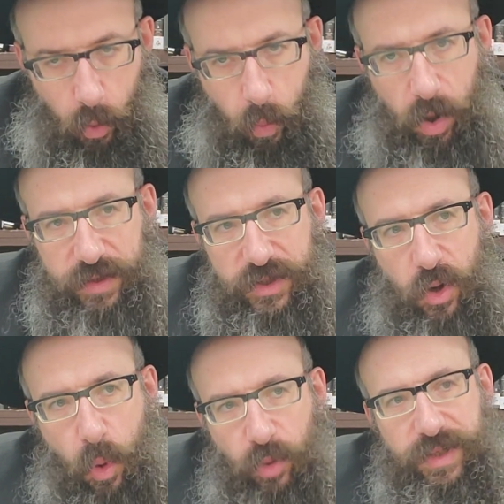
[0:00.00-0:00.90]
What's
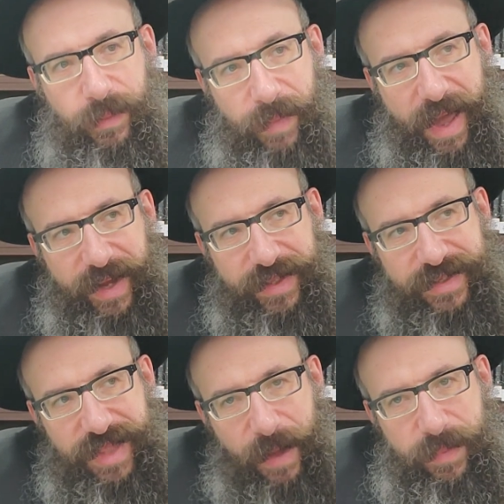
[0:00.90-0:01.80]
holding back and
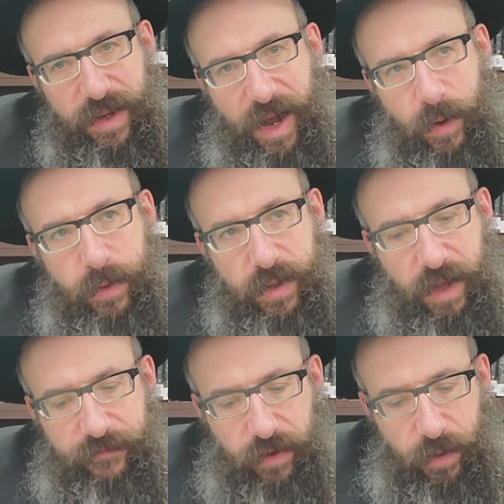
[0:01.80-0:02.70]
stopping our
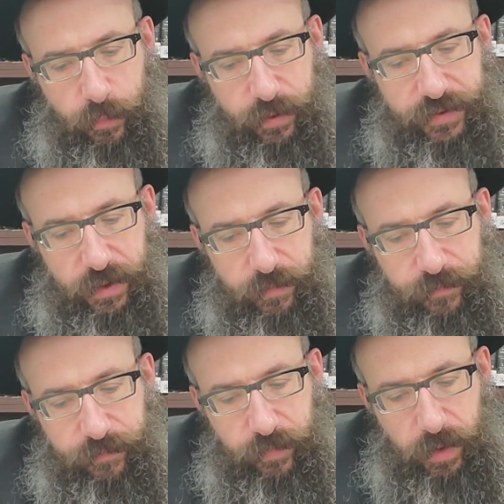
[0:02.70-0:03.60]
person,
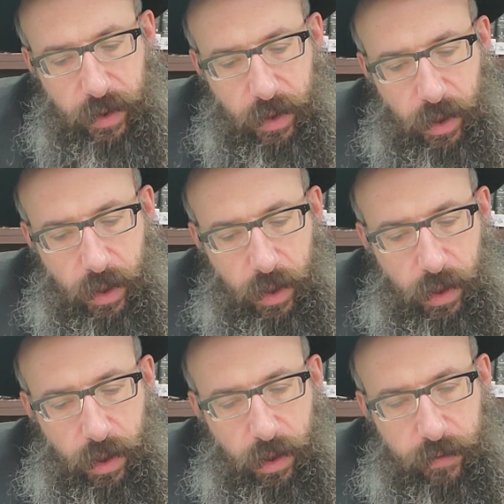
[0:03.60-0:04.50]

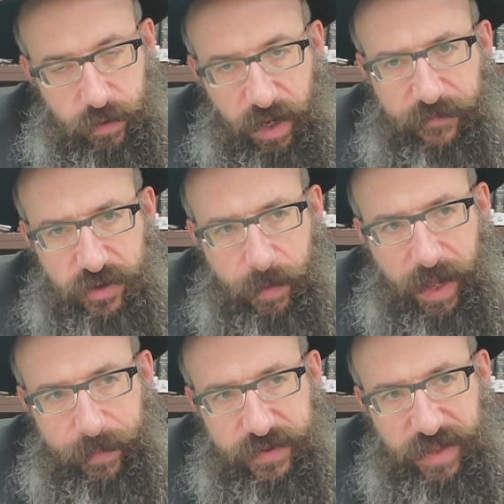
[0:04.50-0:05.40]
the nefesh
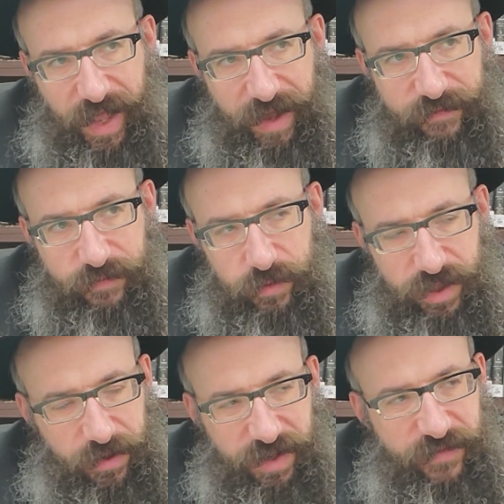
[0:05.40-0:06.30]
abahamis, the
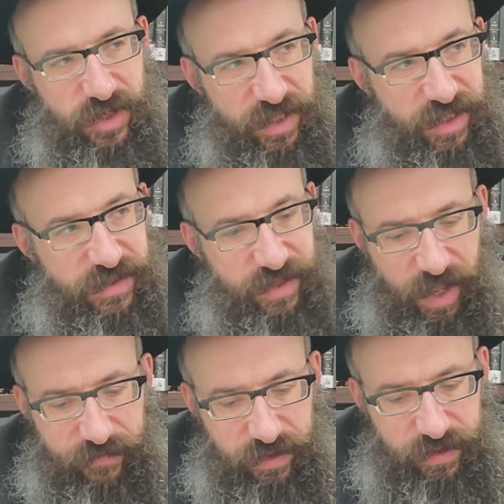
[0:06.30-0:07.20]
nefesh lakis, to
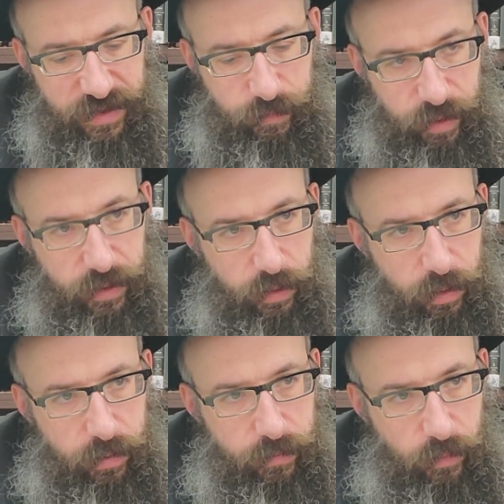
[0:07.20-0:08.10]
have this bittul,
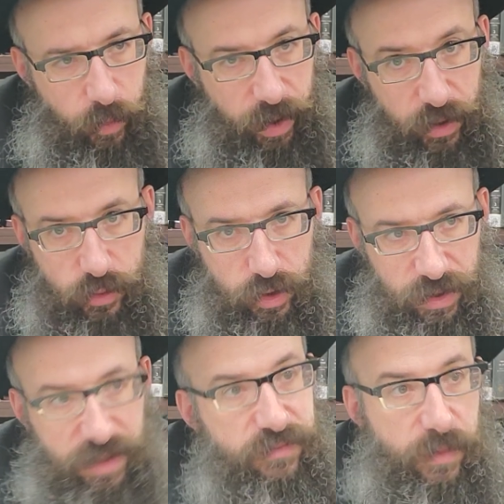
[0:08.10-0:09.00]
where it should
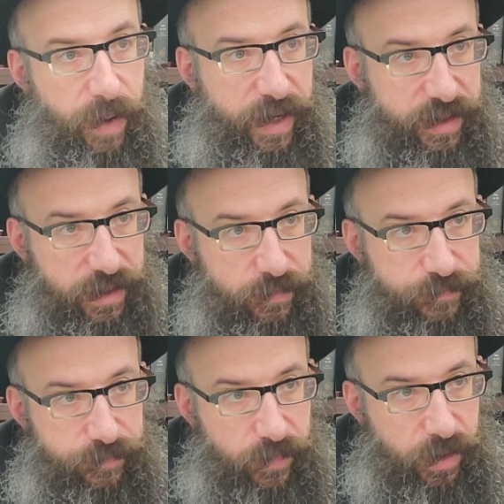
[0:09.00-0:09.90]
leave the body?
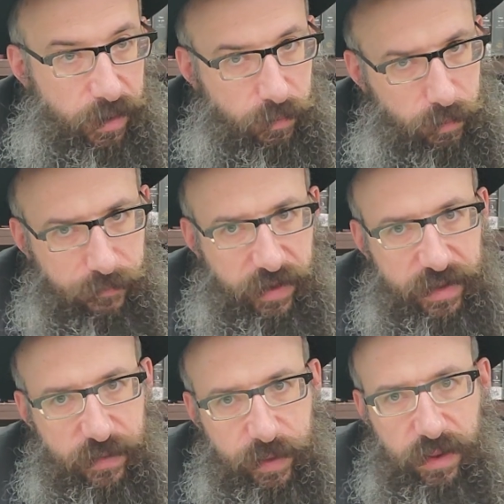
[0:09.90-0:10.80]
Don't forget,
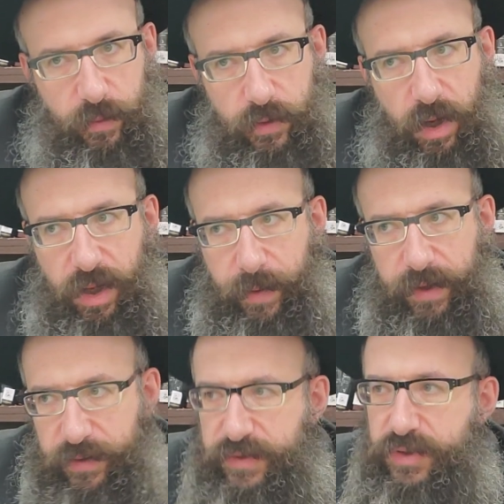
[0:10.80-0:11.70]
the bittul that we're talking about
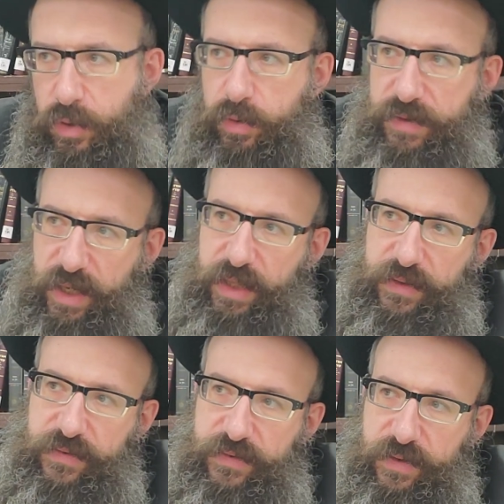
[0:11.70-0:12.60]
here is so
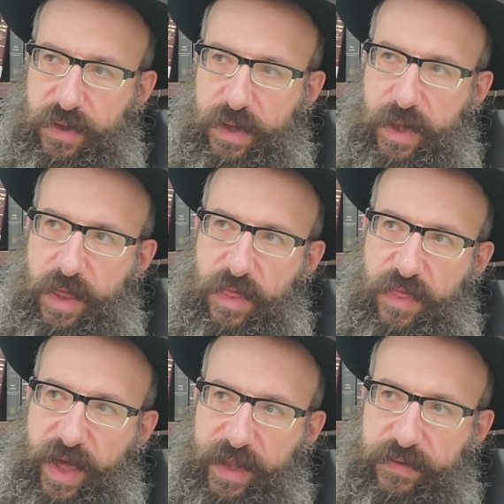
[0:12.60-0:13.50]
intense
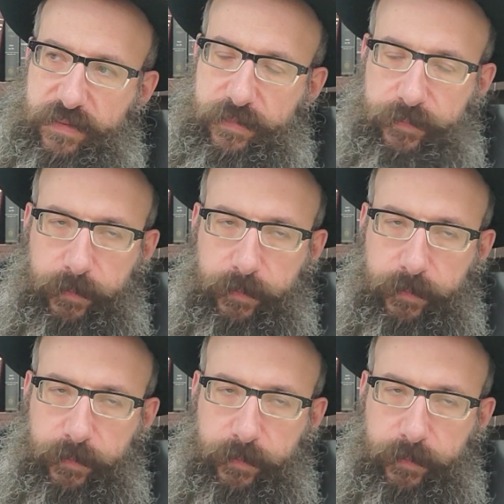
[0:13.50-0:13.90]
that